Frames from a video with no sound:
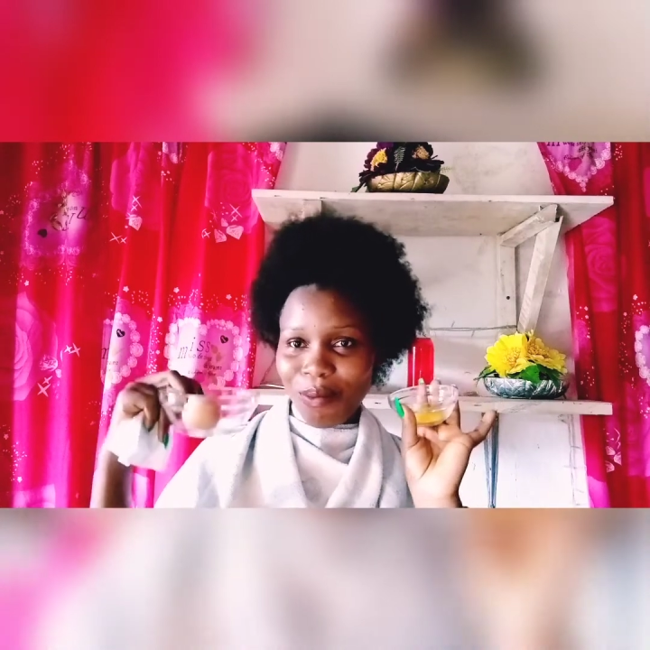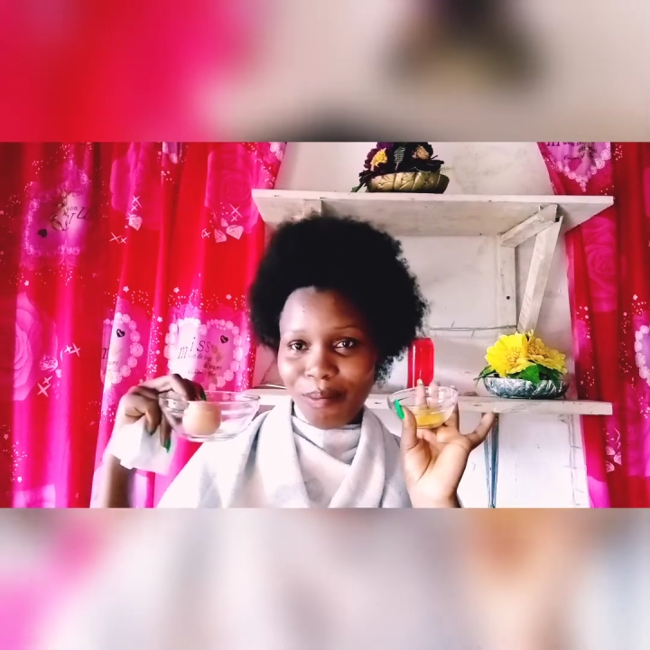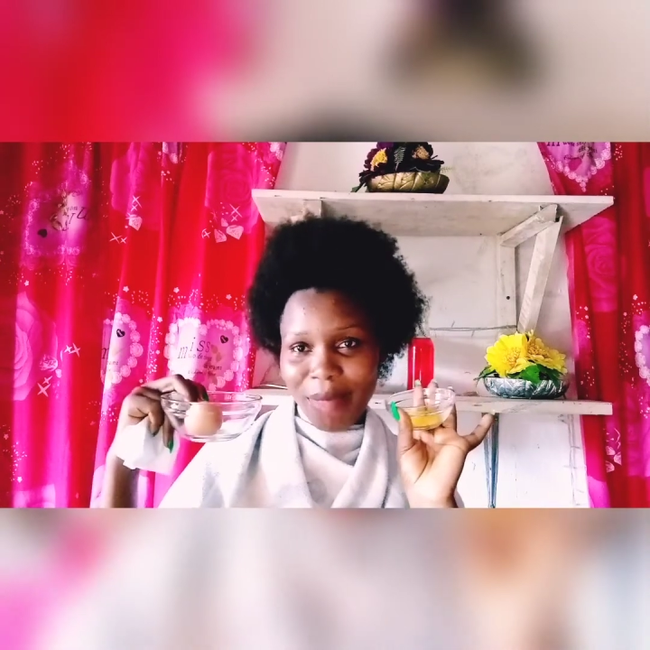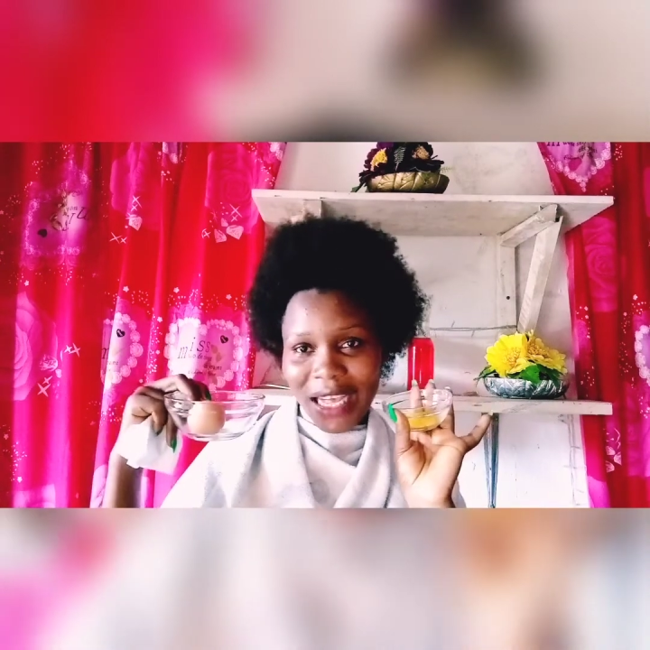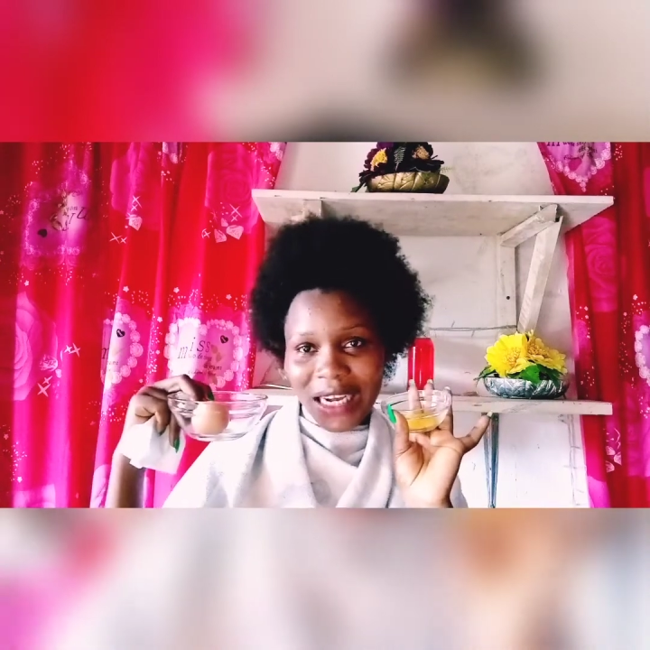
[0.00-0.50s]

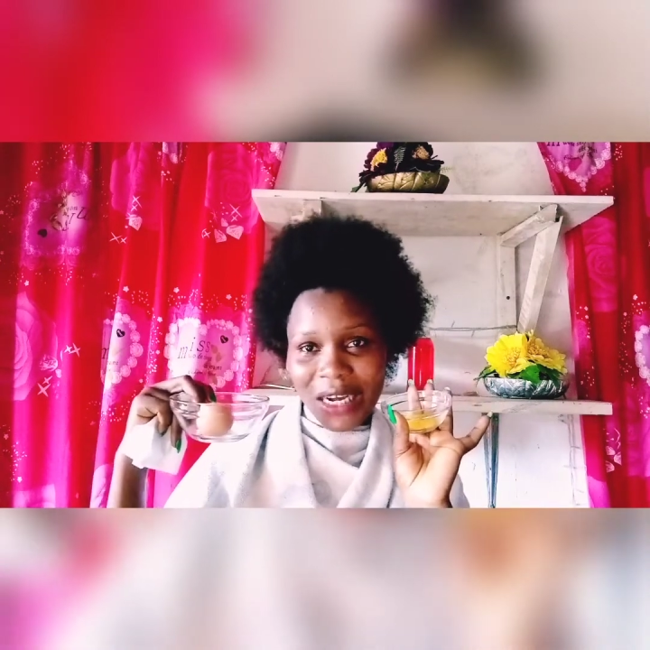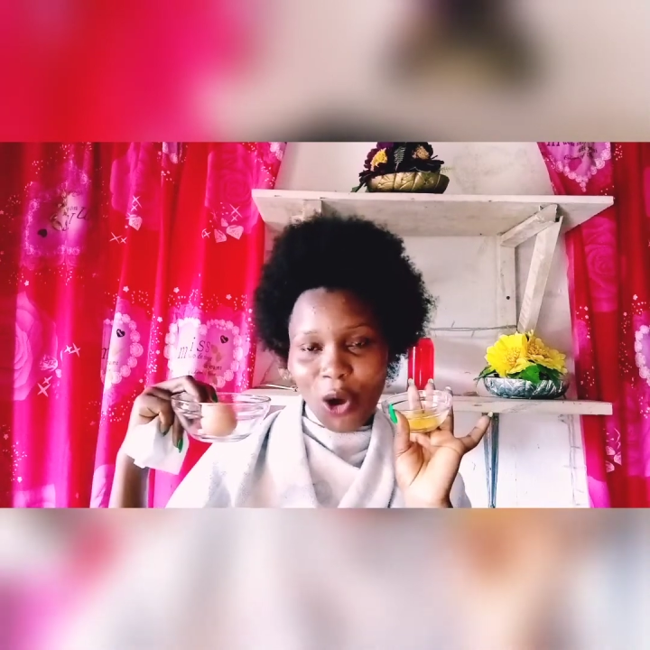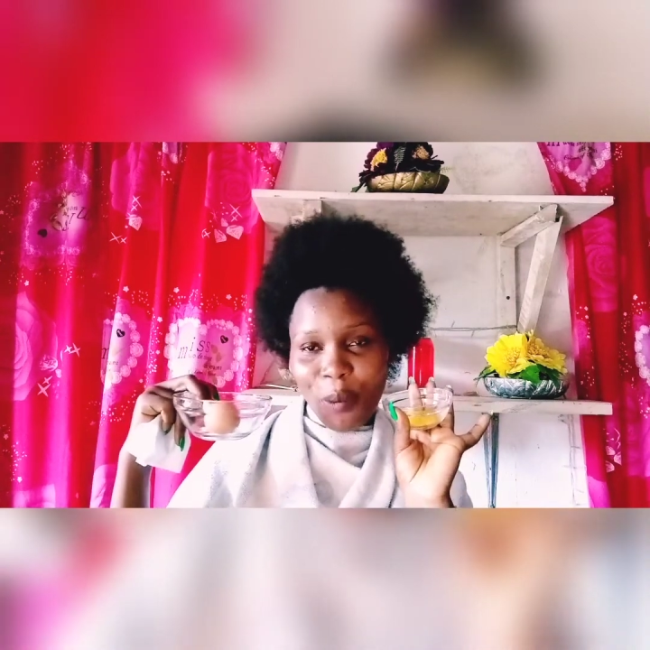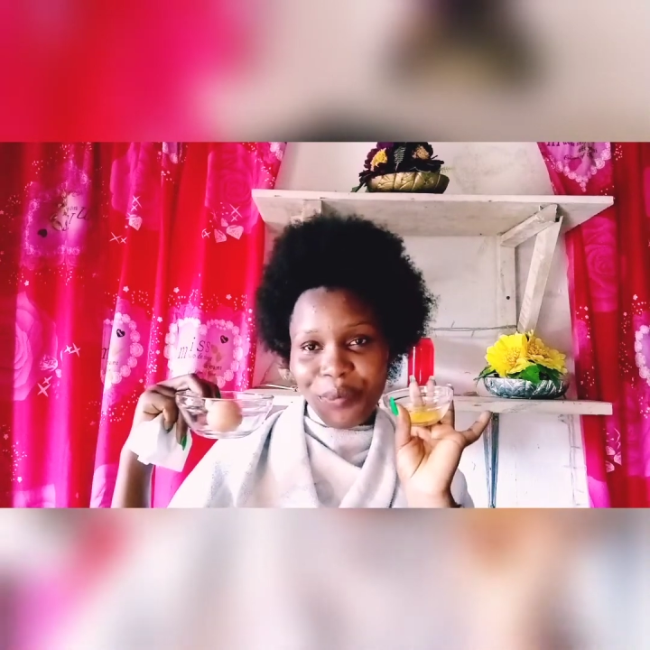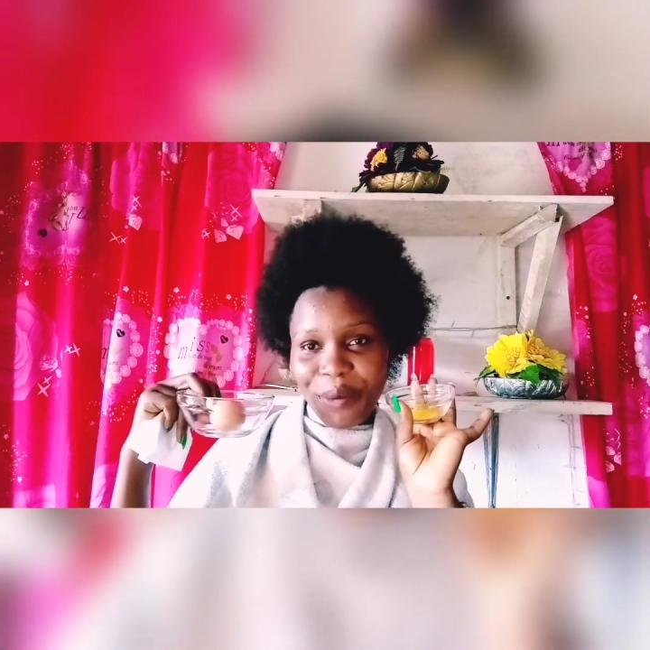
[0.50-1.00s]
make
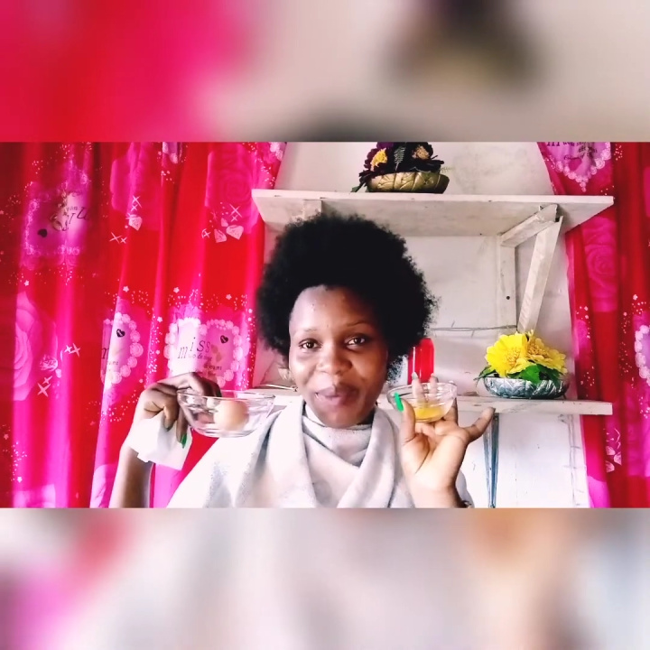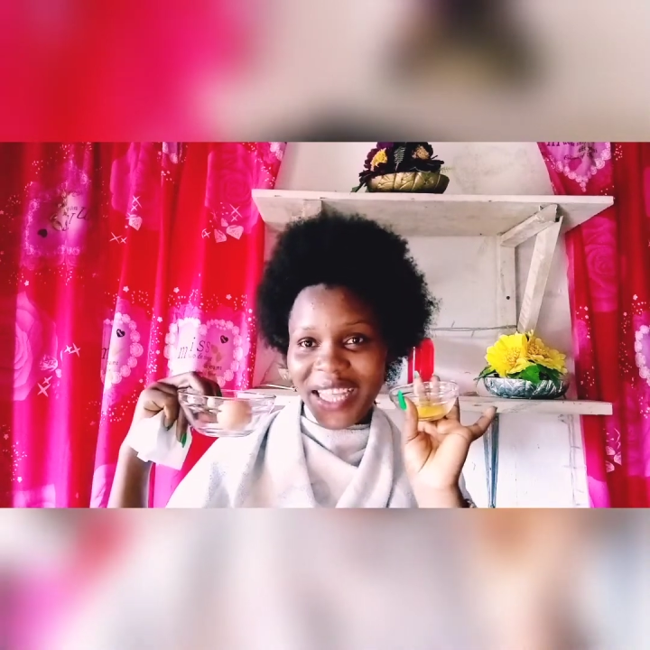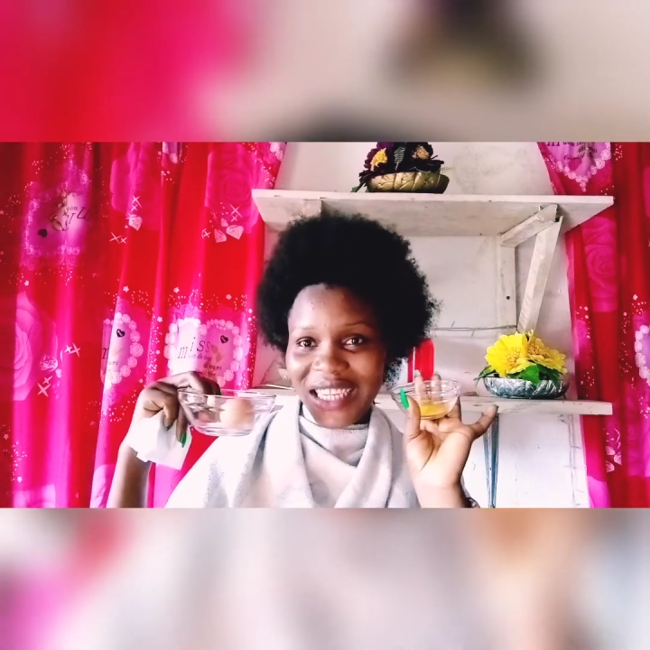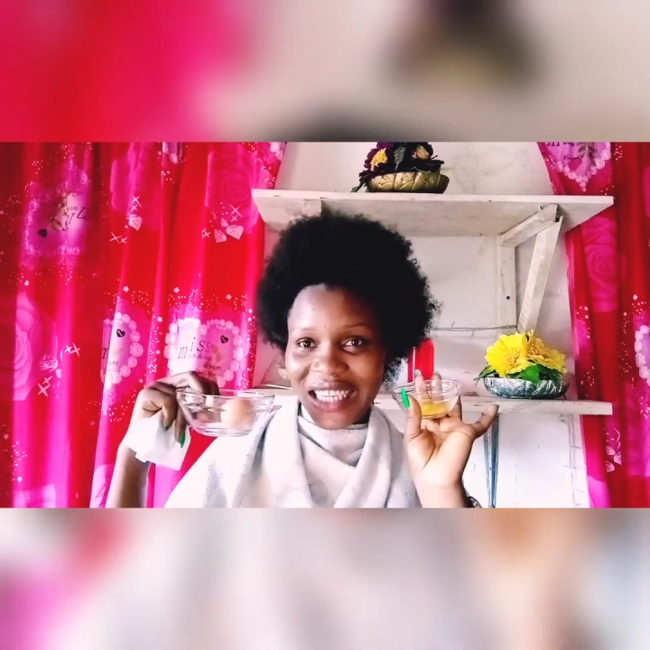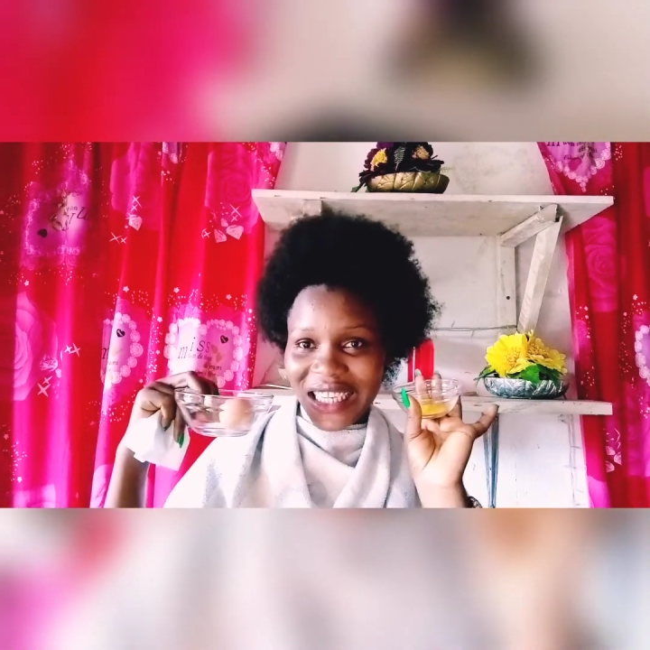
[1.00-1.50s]
or prepare
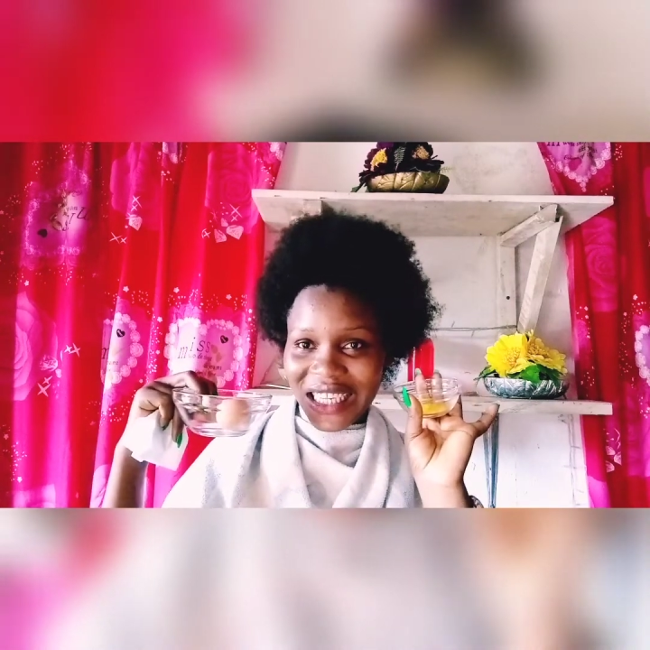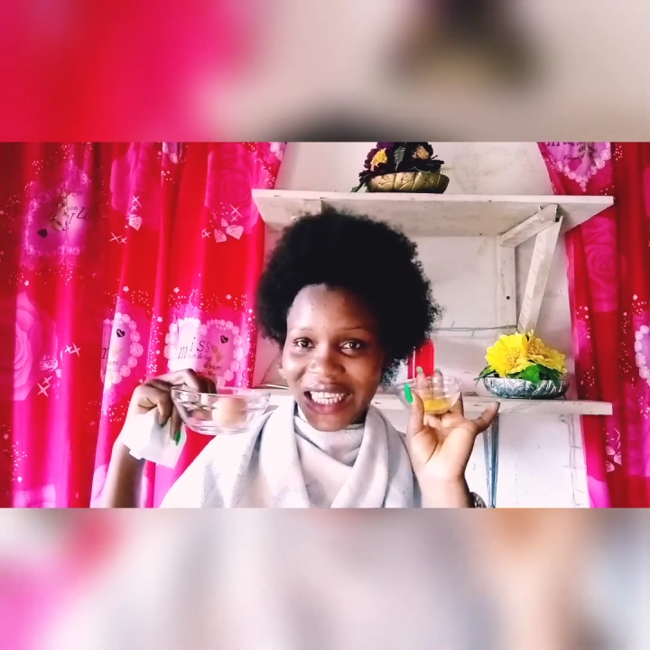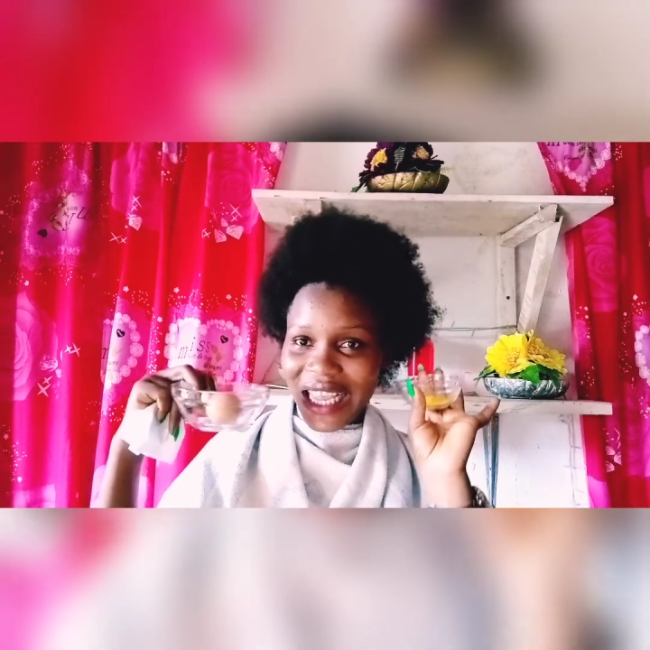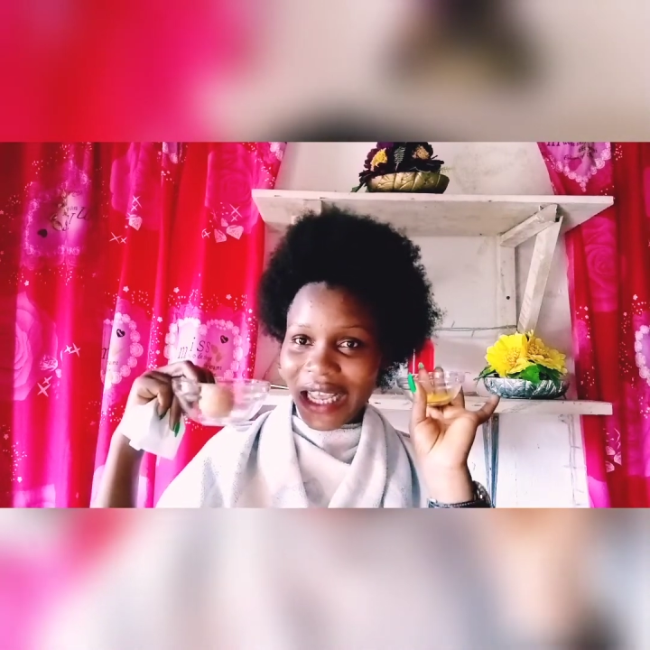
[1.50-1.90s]
this